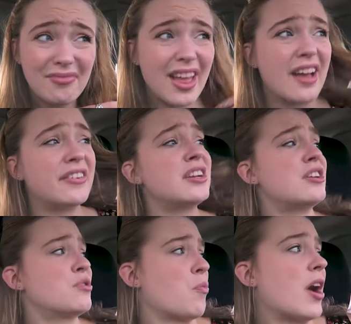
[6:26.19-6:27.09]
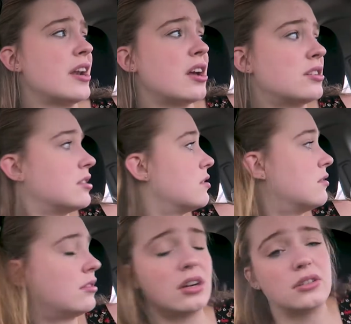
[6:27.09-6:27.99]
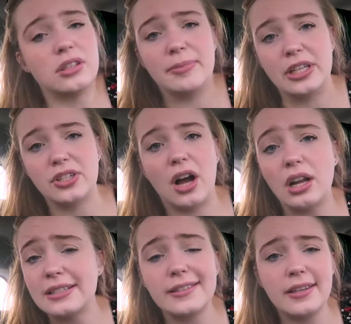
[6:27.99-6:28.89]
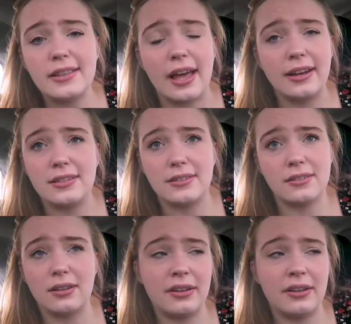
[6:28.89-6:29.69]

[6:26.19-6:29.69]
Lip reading: I figured why not just go to the beach? Honestly, that is